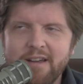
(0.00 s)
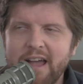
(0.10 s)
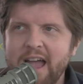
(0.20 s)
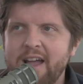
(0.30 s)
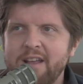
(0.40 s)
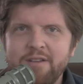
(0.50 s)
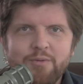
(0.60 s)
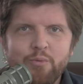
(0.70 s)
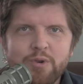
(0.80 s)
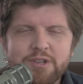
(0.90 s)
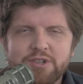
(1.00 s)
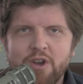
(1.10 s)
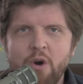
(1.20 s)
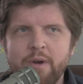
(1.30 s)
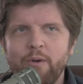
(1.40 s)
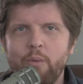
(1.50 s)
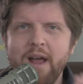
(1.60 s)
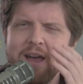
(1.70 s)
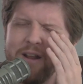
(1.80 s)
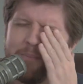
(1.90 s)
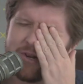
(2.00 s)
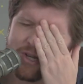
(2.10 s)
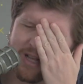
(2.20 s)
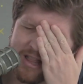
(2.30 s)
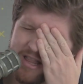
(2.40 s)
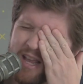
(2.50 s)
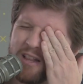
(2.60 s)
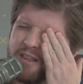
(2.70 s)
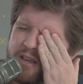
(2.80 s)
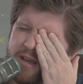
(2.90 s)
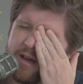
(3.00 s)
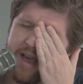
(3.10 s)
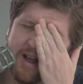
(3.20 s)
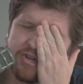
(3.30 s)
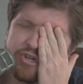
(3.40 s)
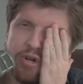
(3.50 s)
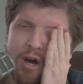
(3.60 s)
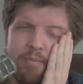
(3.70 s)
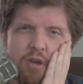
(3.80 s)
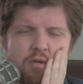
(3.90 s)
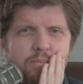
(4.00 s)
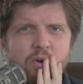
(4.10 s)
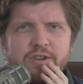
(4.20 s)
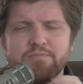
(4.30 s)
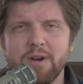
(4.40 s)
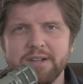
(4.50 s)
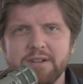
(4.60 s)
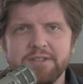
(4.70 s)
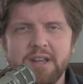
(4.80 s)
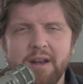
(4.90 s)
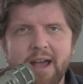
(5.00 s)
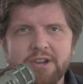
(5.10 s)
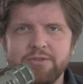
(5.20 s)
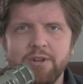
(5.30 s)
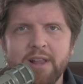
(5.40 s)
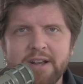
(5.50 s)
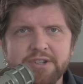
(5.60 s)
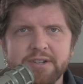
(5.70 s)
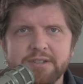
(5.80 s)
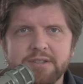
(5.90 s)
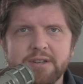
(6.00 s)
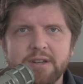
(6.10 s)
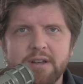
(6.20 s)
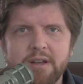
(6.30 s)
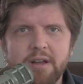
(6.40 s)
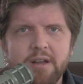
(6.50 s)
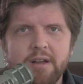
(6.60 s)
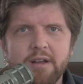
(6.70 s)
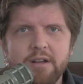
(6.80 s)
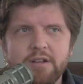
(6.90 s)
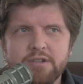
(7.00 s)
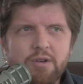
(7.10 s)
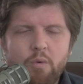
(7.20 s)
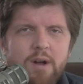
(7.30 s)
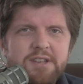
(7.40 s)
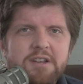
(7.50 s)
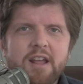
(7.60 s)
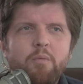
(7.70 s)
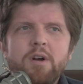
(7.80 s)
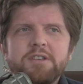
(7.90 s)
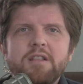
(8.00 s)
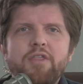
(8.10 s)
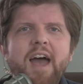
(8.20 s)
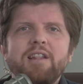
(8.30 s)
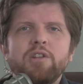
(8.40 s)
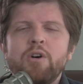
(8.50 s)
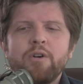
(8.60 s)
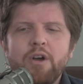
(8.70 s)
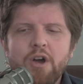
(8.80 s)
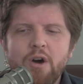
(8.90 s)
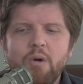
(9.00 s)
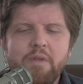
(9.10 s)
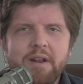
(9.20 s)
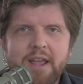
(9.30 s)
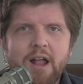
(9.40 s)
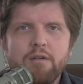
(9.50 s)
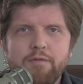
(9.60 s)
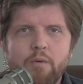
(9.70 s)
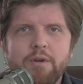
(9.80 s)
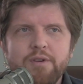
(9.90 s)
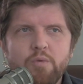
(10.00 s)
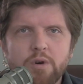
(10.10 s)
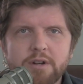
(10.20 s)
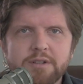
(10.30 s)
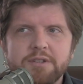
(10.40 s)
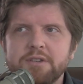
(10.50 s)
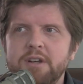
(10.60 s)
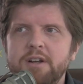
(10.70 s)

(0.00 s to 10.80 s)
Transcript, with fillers: and was going red up until I think the uh, H.W. Bush presidency and national elections. So it wasn't it wasn't that long ago that California was